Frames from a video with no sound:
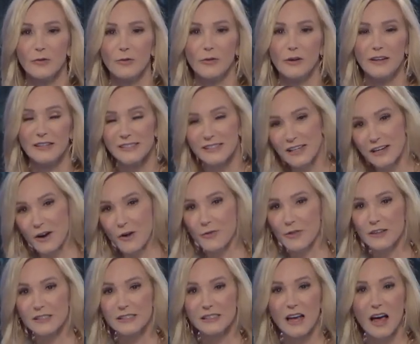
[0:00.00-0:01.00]
Will you sit on
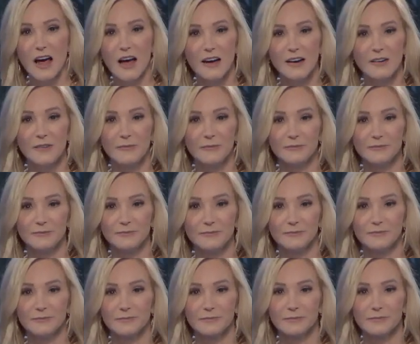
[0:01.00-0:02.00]
the side
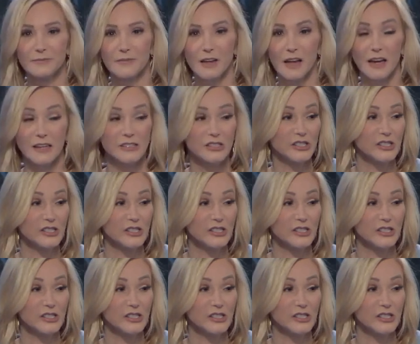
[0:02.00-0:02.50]
and